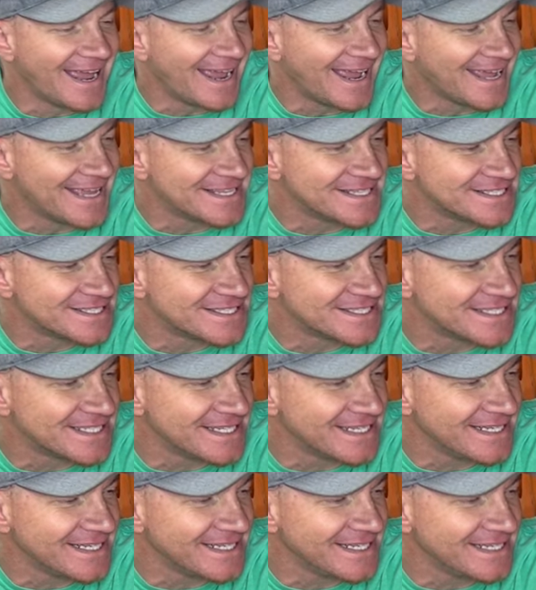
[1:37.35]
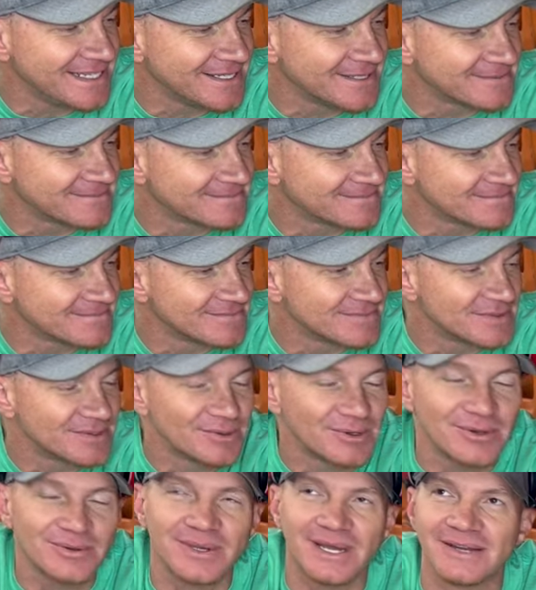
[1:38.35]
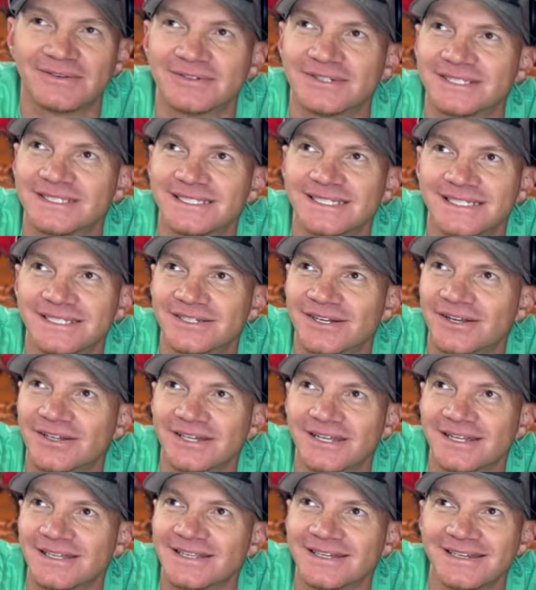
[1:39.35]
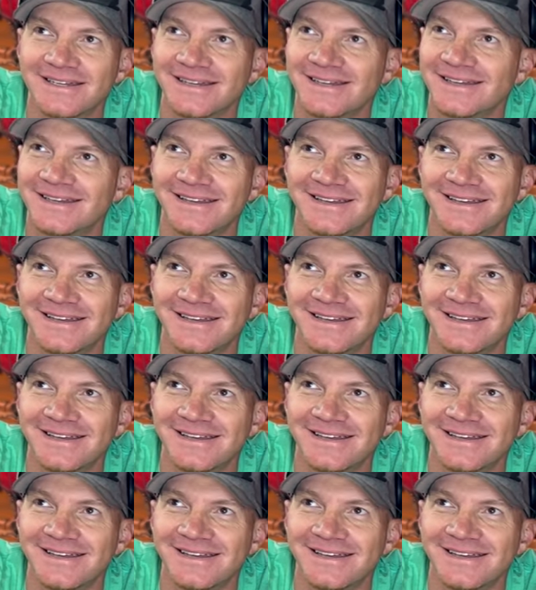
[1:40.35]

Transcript: And C, what do we got for C, Charlie, anything?